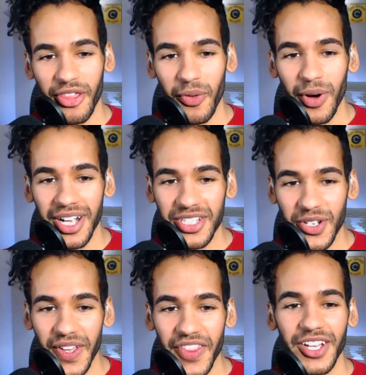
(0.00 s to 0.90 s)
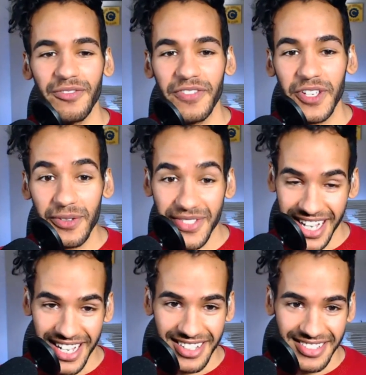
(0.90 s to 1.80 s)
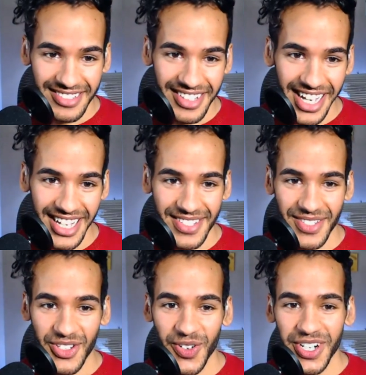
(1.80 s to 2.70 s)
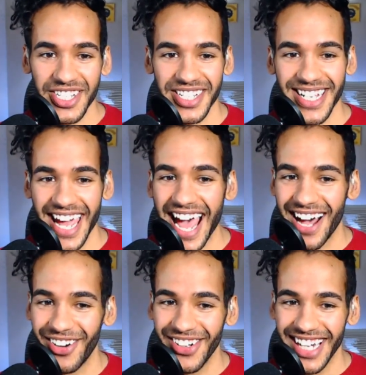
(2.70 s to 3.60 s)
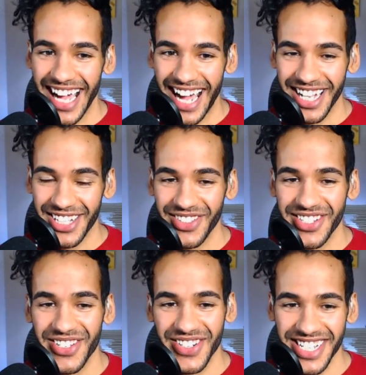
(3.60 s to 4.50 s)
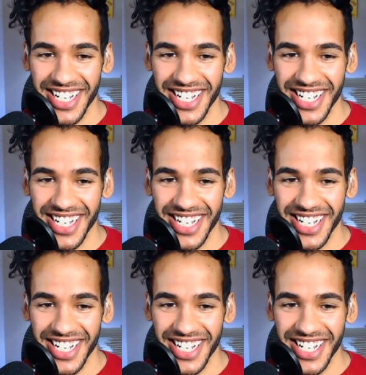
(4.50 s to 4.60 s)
one doing the confusing, it's Georgia Dow. How you doing, Georgia?